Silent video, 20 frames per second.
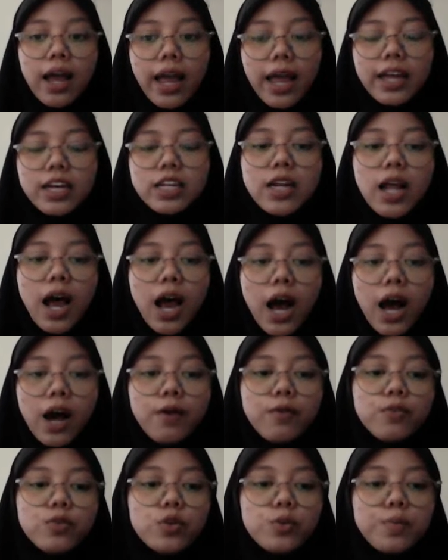and
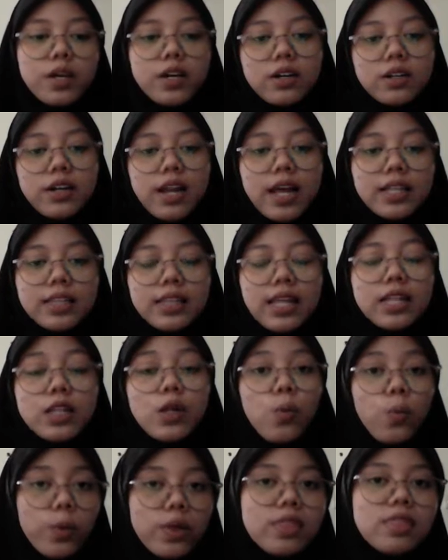how to be connected
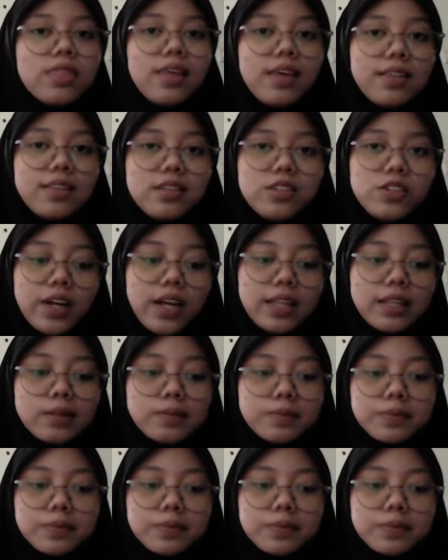with the internet.